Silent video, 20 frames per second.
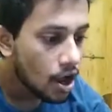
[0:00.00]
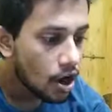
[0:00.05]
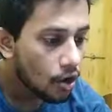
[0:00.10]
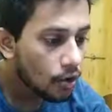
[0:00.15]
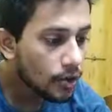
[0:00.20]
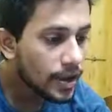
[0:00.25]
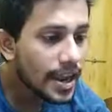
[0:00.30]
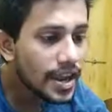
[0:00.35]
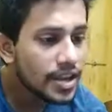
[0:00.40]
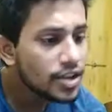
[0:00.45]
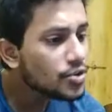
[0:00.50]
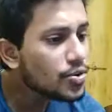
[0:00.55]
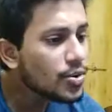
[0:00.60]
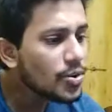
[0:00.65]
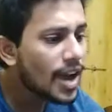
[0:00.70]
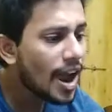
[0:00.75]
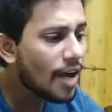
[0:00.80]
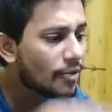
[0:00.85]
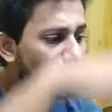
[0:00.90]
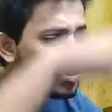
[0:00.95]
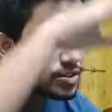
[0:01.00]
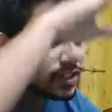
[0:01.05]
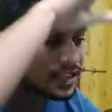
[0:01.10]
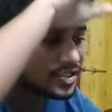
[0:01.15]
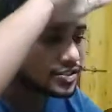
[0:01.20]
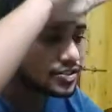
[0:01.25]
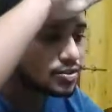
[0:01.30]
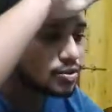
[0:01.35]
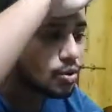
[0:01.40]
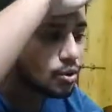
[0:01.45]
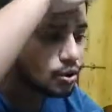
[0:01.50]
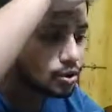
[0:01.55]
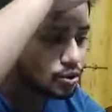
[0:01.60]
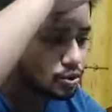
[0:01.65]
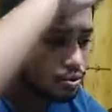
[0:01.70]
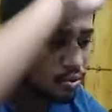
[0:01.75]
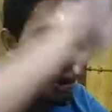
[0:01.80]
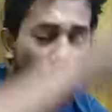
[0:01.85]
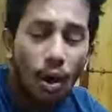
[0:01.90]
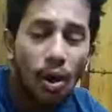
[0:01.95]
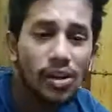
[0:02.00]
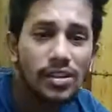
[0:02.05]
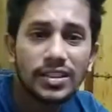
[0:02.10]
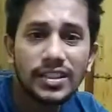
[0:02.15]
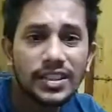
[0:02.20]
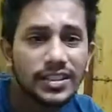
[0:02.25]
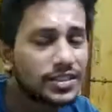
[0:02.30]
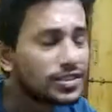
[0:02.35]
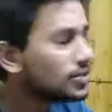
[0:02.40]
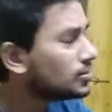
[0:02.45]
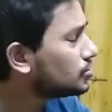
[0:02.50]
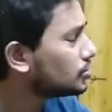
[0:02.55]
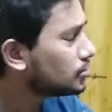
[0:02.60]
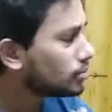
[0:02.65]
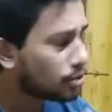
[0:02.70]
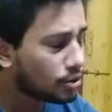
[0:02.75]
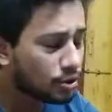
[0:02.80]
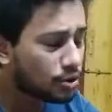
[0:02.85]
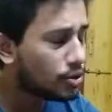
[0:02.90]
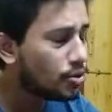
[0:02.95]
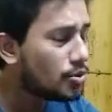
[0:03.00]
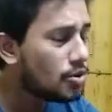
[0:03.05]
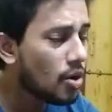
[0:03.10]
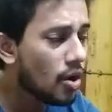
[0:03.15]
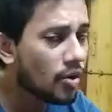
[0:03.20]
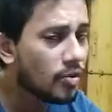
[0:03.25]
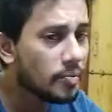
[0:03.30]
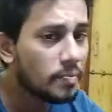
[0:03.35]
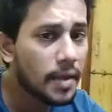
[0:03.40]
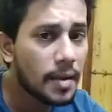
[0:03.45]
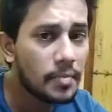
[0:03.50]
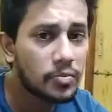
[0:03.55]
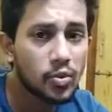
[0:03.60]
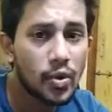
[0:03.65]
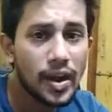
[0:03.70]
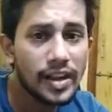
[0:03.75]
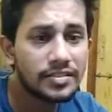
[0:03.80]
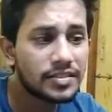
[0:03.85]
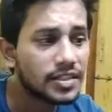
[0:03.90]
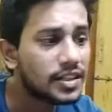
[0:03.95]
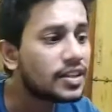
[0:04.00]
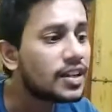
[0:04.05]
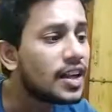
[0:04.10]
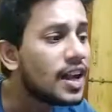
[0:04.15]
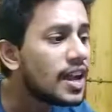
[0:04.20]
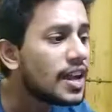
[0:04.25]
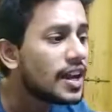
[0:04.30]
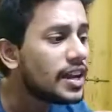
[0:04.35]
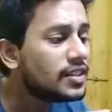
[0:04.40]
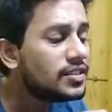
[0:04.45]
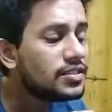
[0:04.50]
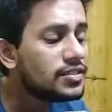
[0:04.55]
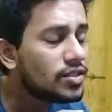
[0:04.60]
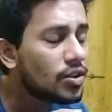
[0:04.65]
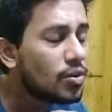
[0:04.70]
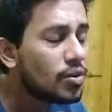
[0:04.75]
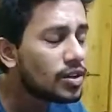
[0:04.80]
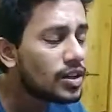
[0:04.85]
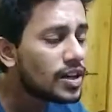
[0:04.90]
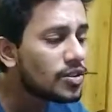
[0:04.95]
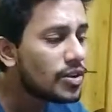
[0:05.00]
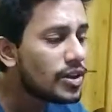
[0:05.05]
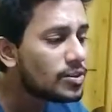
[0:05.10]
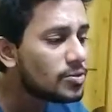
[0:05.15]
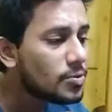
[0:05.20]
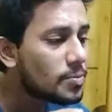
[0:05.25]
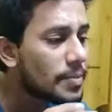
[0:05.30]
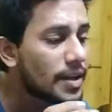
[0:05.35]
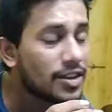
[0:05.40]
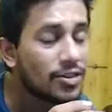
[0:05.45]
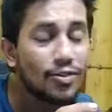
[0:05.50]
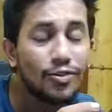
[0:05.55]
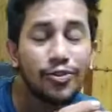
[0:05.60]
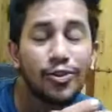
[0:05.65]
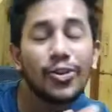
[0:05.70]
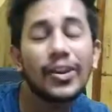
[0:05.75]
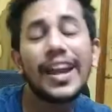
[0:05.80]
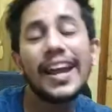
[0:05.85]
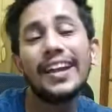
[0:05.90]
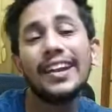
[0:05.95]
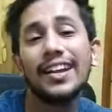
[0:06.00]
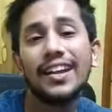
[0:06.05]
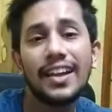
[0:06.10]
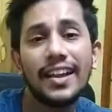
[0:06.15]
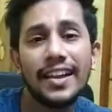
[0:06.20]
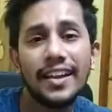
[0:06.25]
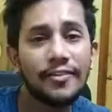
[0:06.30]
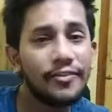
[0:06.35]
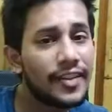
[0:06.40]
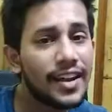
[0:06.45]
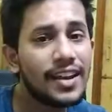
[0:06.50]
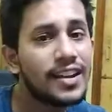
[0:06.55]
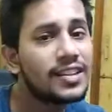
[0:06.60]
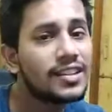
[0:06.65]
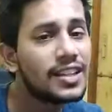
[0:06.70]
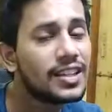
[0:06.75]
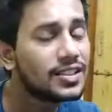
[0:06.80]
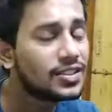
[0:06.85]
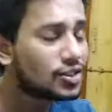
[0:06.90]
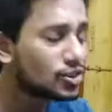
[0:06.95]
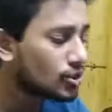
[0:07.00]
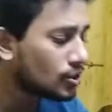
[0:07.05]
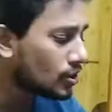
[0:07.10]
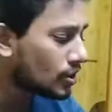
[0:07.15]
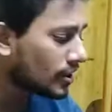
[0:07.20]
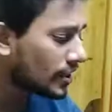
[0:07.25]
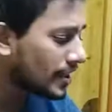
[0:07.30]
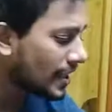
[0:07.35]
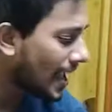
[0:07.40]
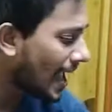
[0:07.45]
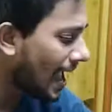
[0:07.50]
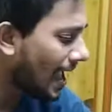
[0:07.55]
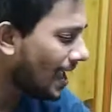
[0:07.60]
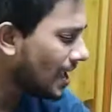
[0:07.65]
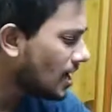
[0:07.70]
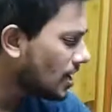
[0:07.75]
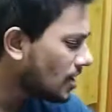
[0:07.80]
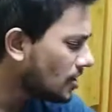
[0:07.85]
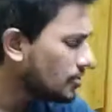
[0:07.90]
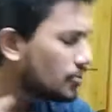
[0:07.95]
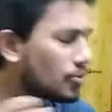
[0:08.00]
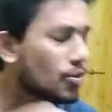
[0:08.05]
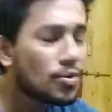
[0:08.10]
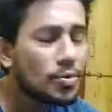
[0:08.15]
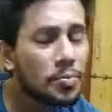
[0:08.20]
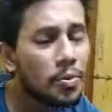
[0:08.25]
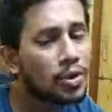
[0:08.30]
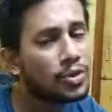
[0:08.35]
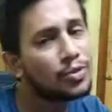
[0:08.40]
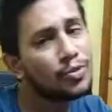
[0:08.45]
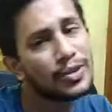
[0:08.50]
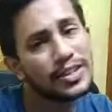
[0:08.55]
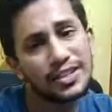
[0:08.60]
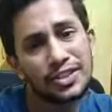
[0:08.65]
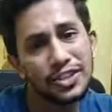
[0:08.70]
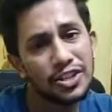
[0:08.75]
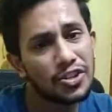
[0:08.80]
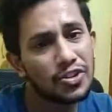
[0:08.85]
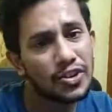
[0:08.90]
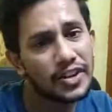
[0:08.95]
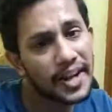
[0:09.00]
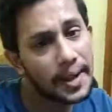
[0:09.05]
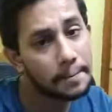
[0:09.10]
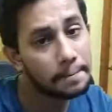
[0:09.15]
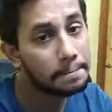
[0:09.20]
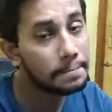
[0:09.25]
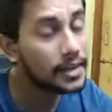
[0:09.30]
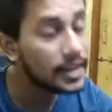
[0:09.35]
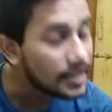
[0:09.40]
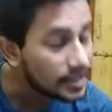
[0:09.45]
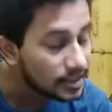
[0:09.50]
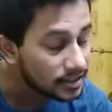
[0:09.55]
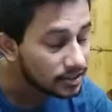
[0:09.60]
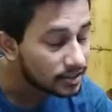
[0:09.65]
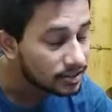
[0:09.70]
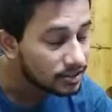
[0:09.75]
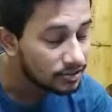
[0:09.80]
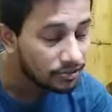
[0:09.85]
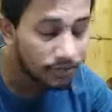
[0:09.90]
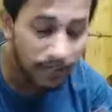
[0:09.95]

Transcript: Okay, you don't have to just go through all this. Do not memorize it. It's only going to make you forget, if anything. So yeah, don't bother wasting your time, please.